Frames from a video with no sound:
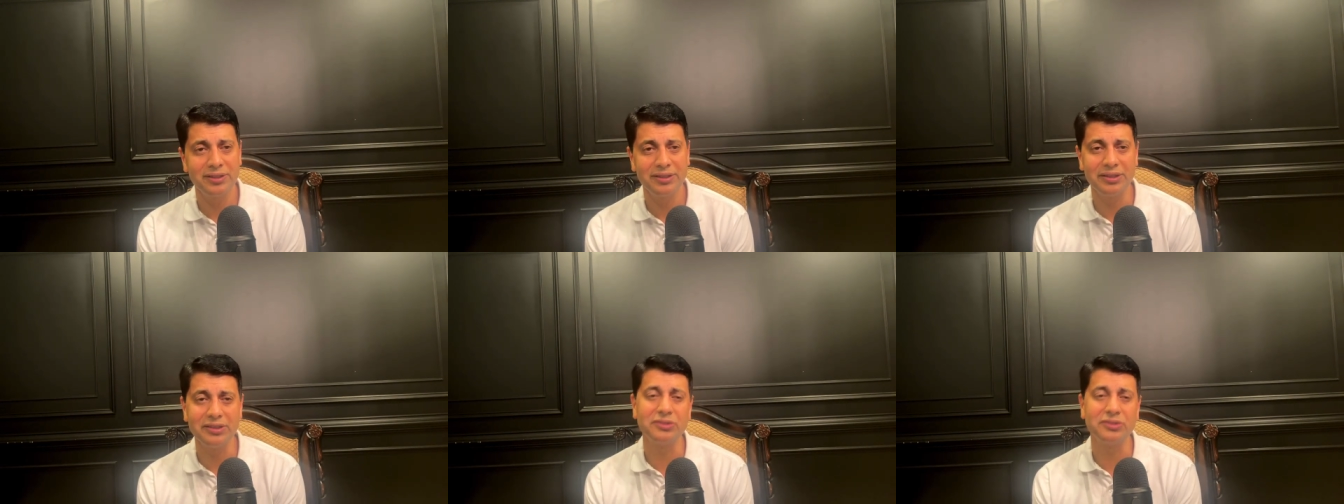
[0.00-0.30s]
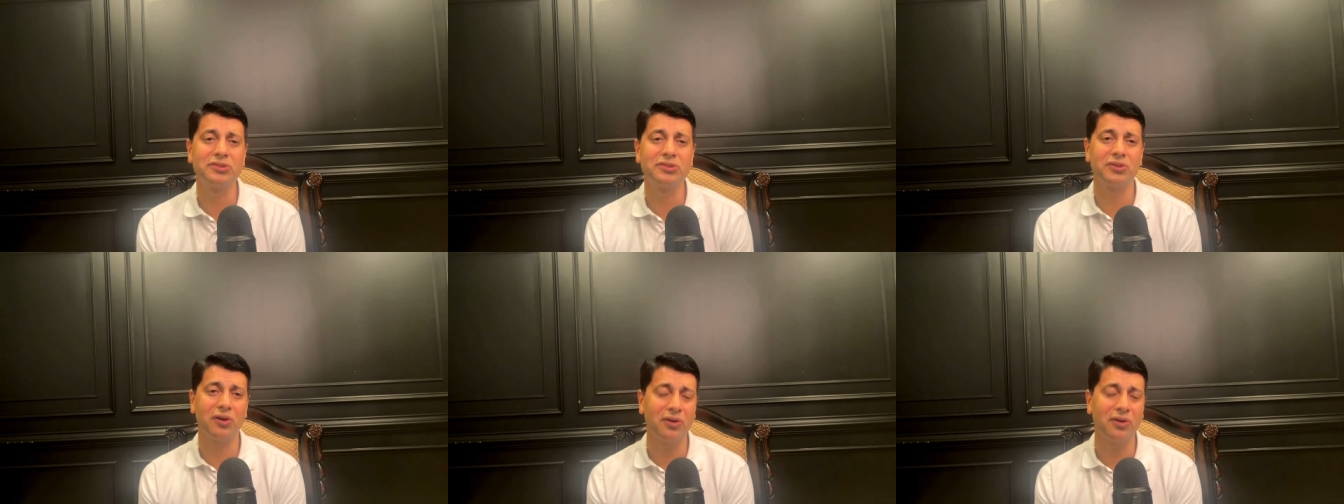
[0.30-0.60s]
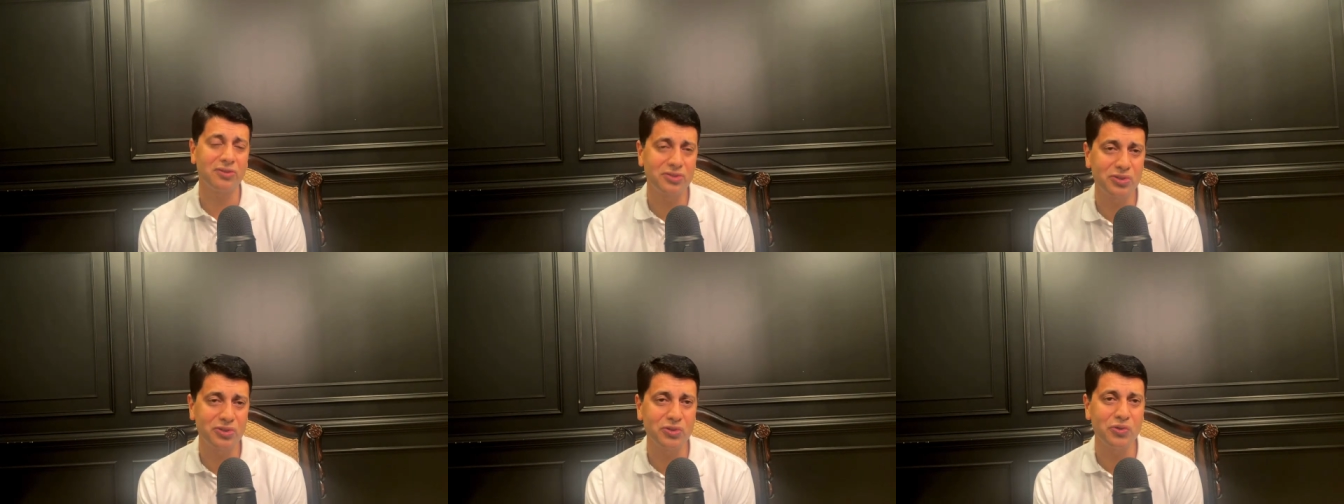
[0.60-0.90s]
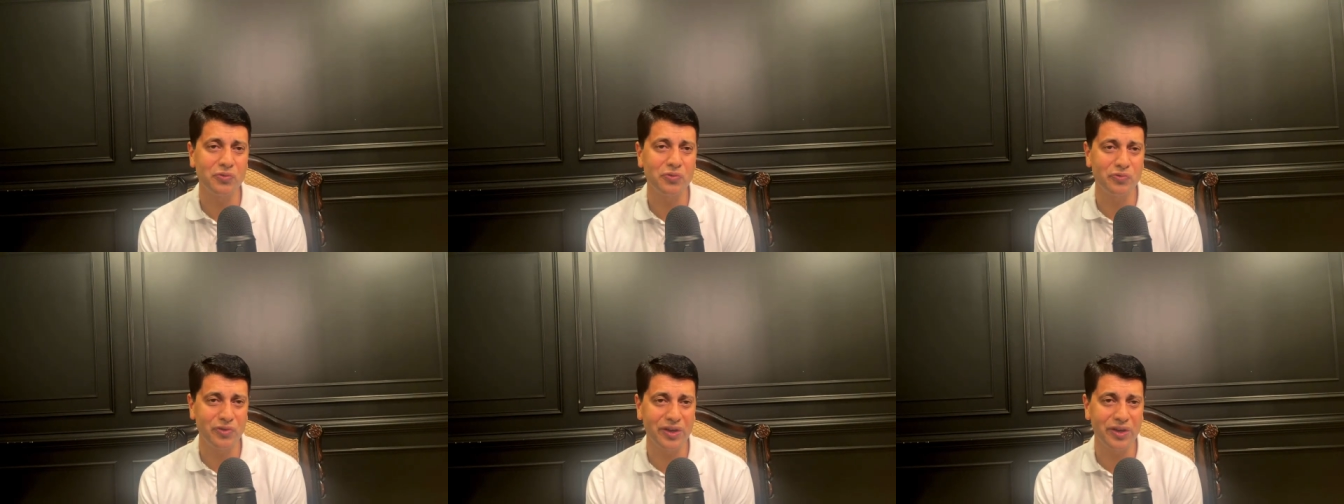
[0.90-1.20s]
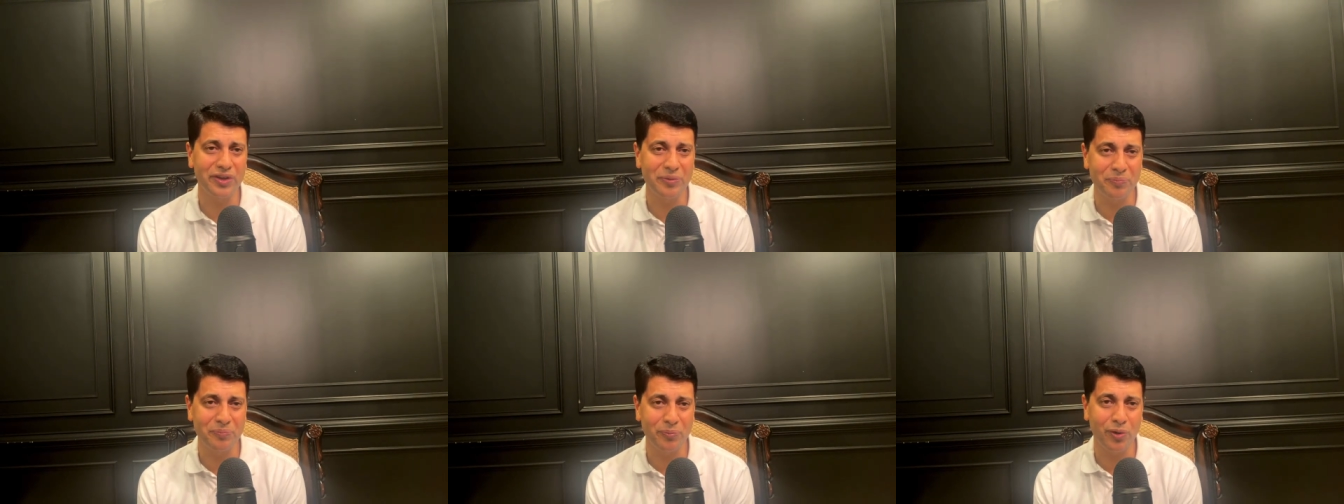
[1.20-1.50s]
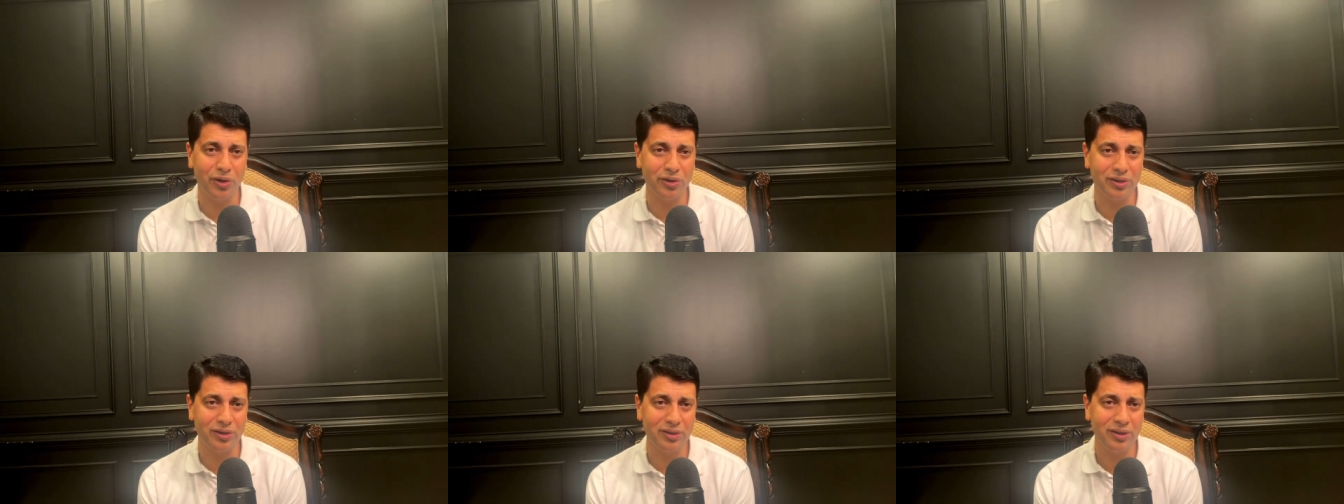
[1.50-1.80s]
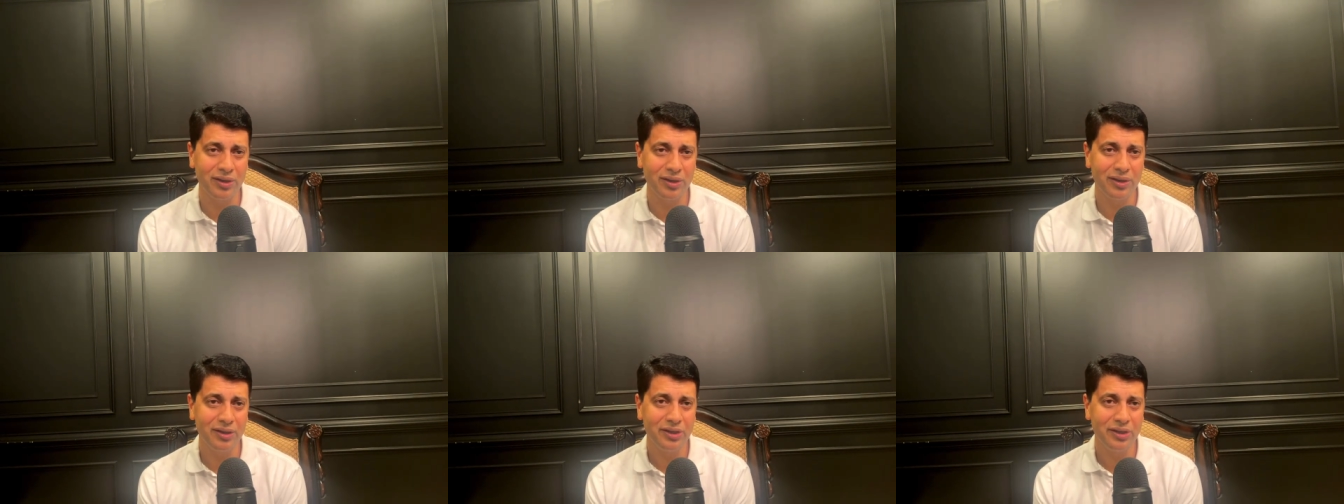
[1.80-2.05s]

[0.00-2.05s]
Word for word: is also very important